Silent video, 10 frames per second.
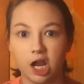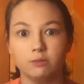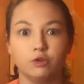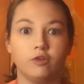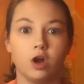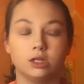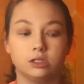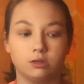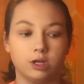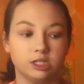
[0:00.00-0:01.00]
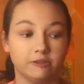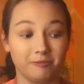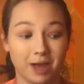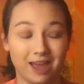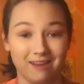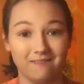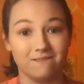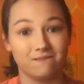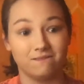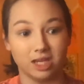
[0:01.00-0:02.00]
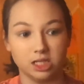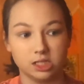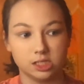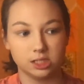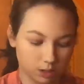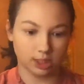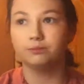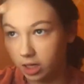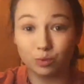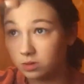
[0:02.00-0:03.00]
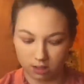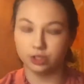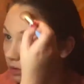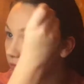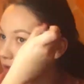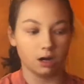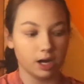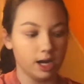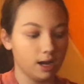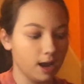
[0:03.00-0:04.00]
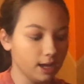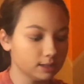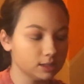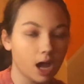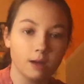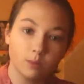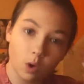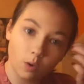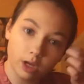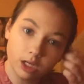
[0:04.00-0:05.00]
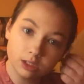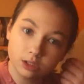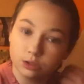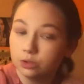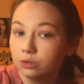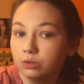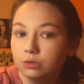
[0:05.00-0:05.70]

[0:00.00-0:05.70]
I move on to the rest of my face. Alright, next I'm going to do